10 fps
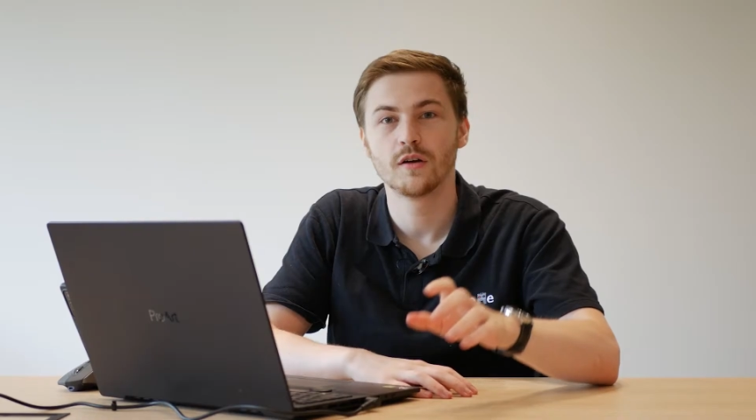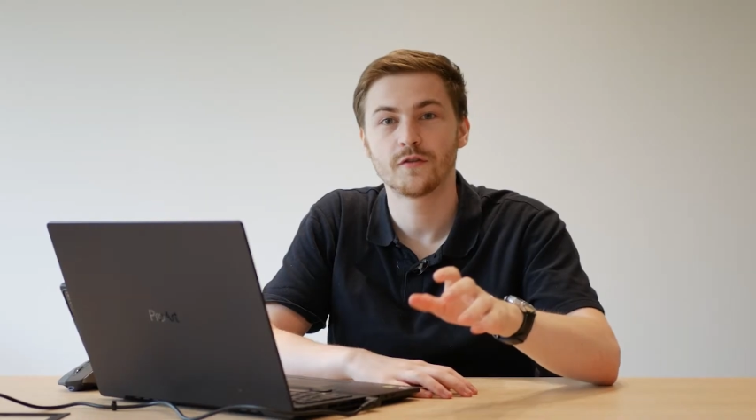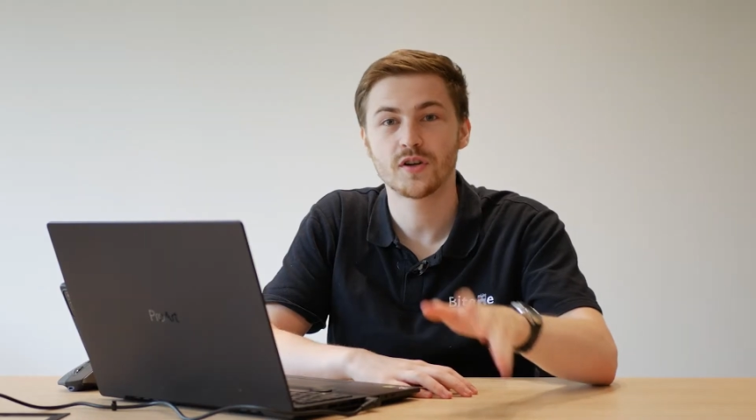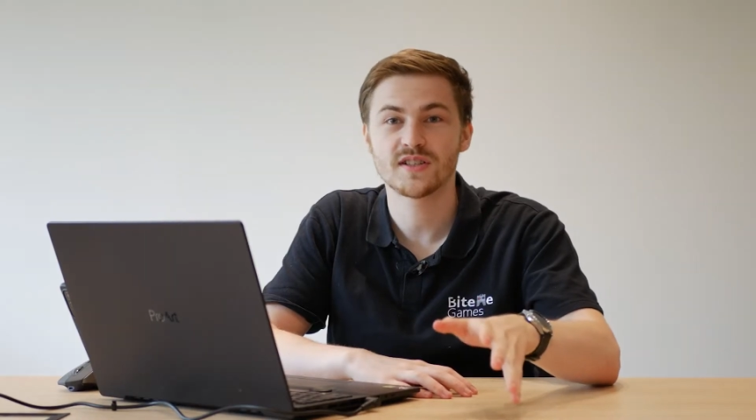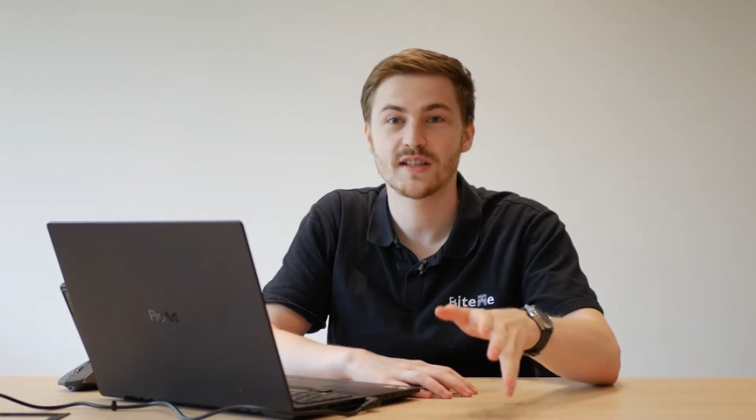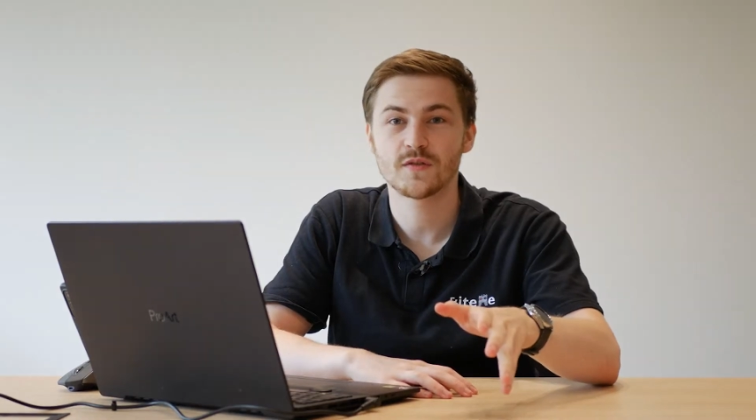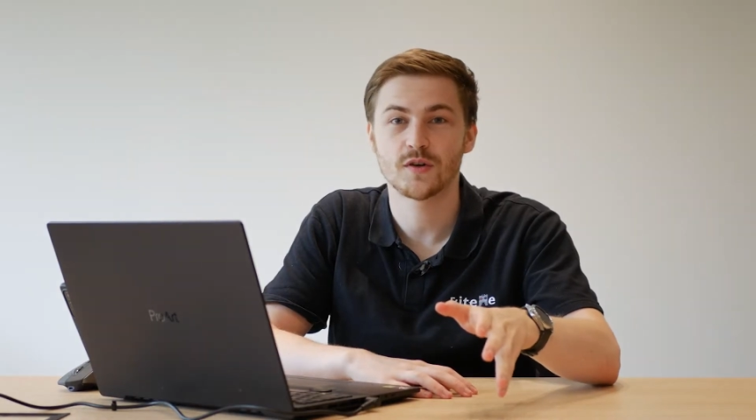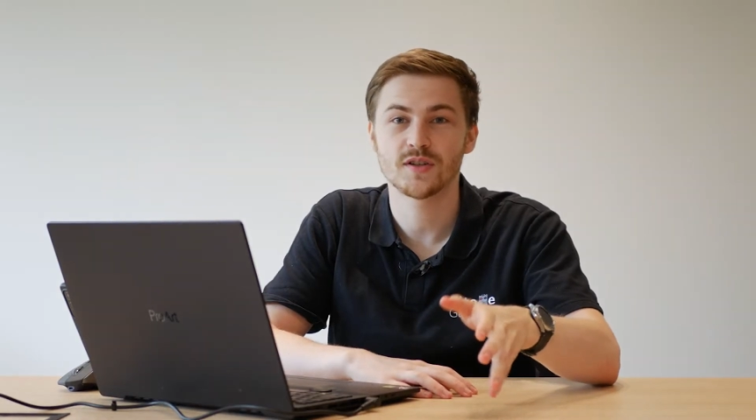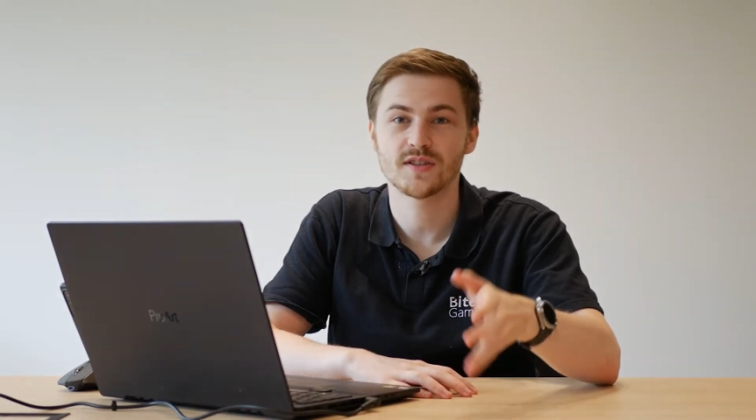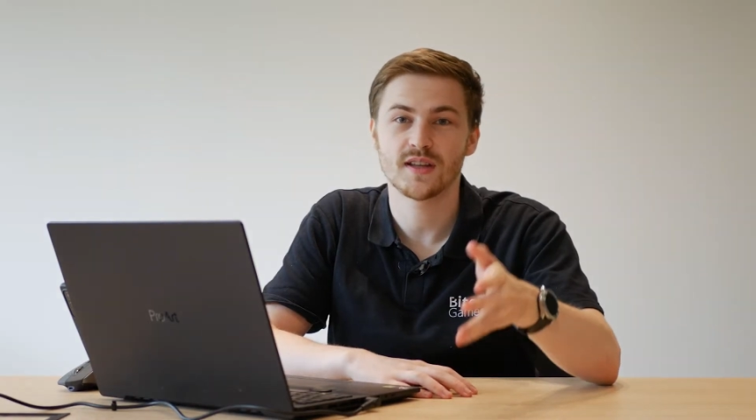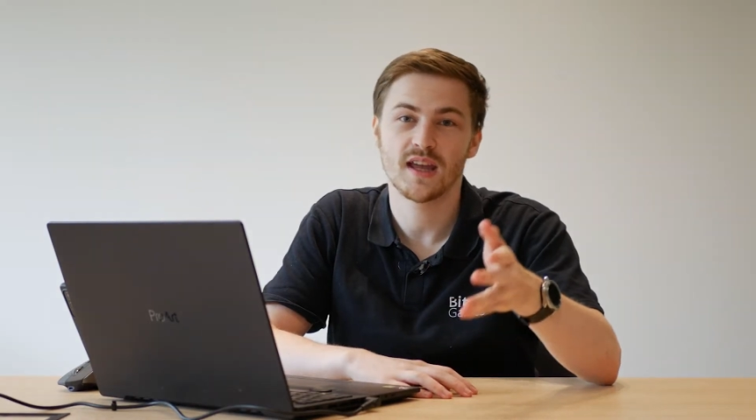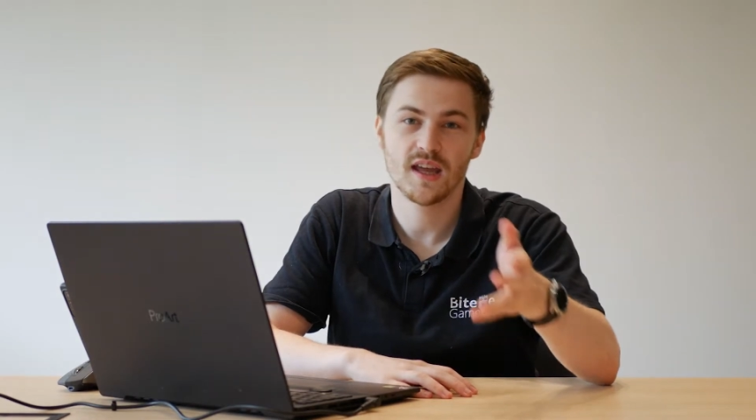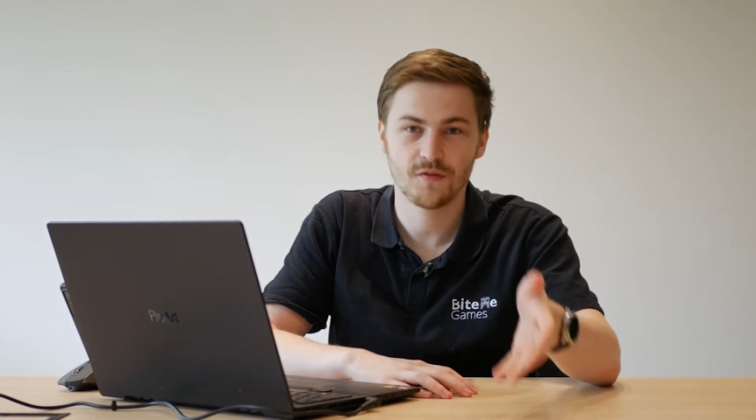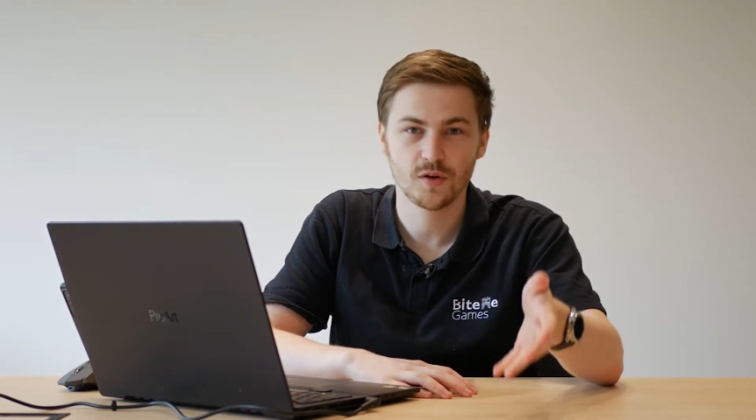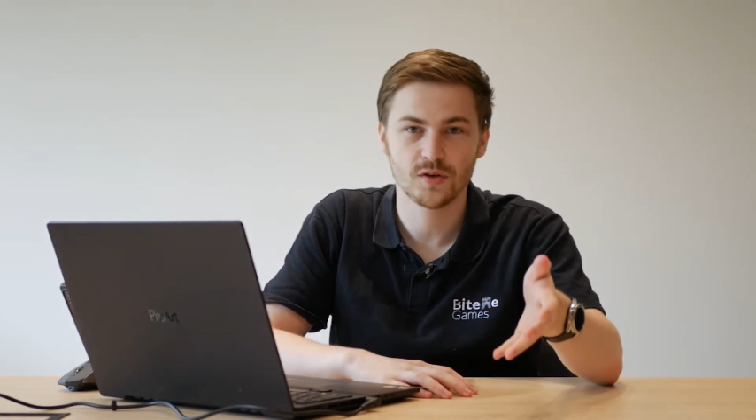First things first,
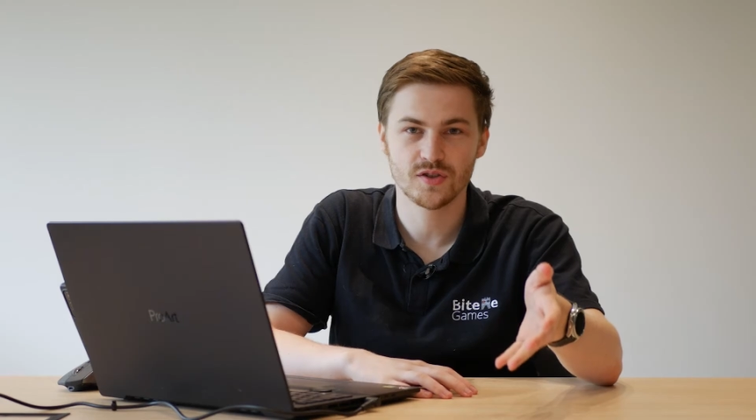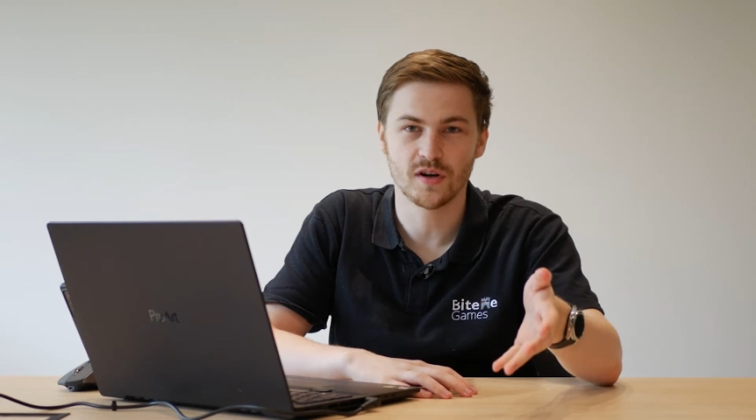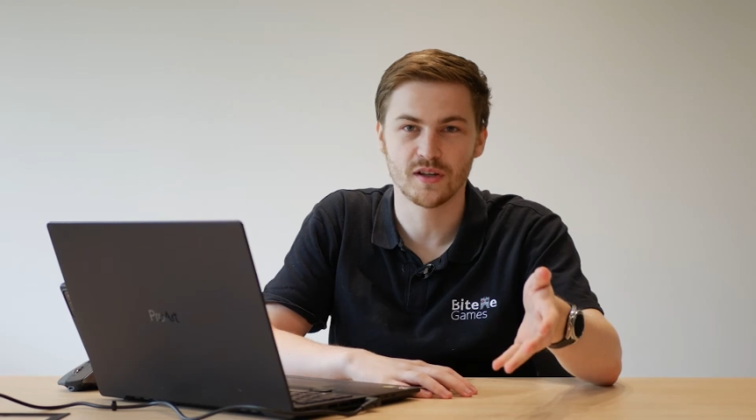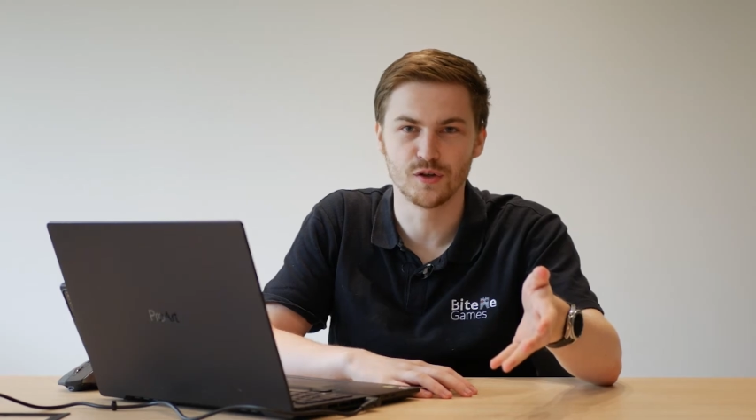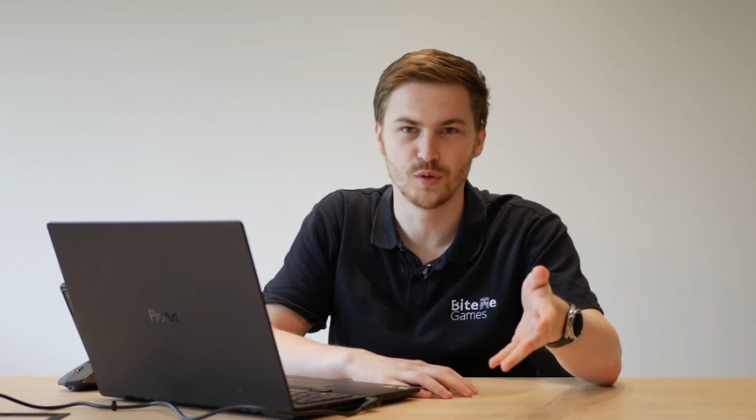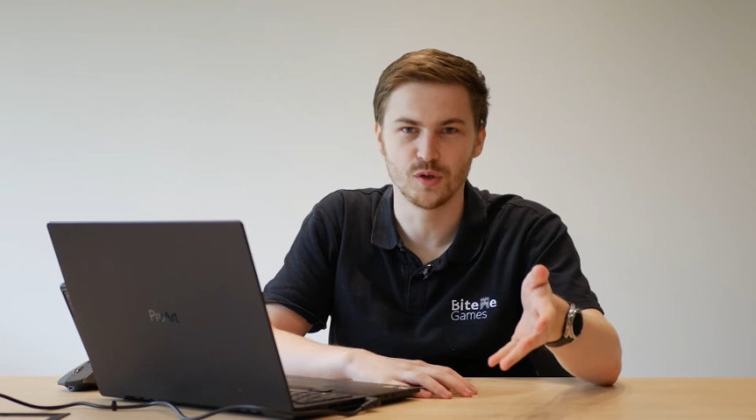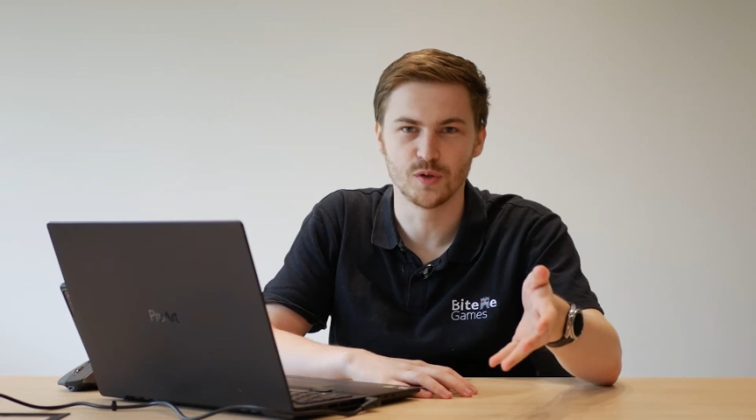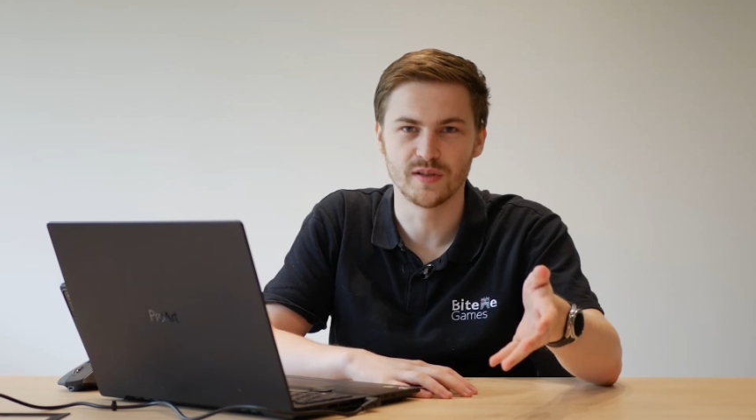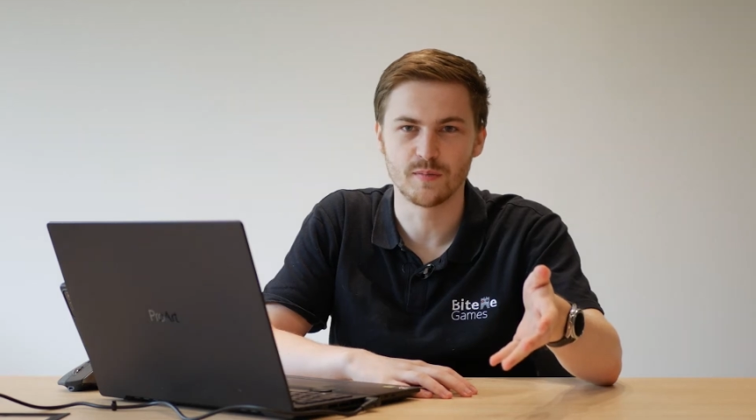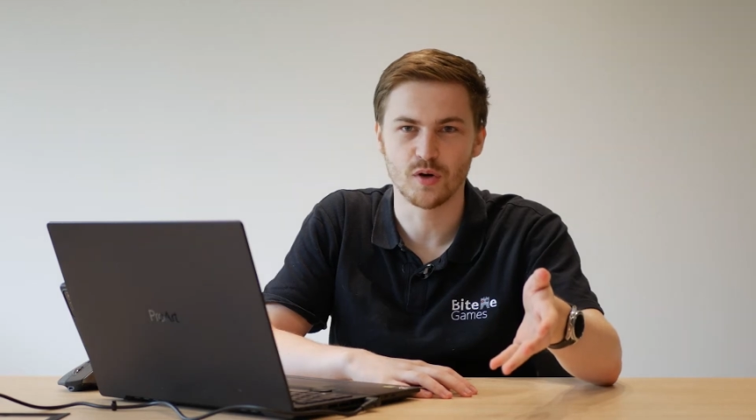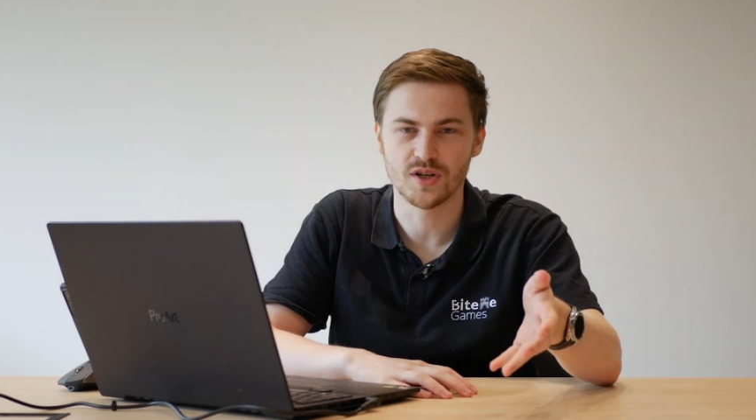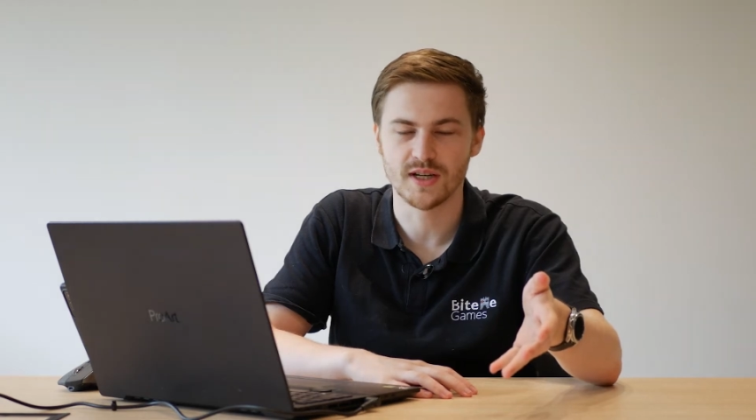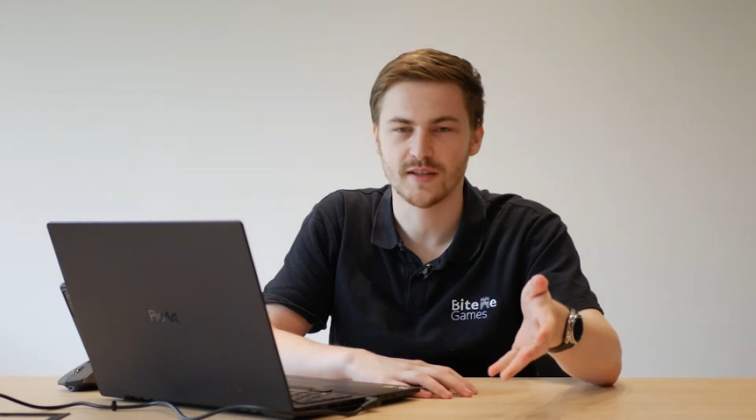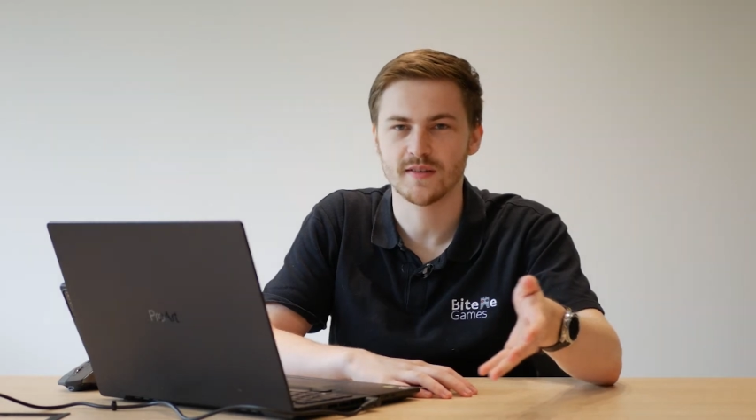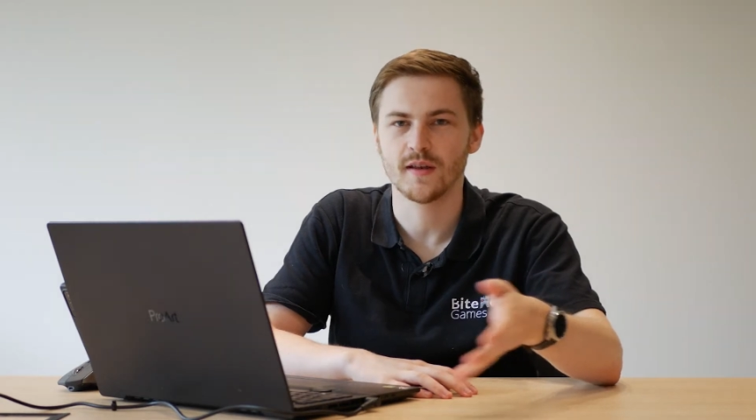if you're starting a new Unity
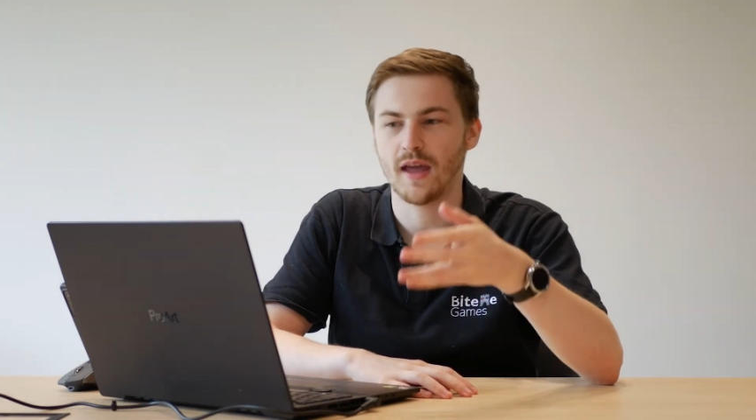project,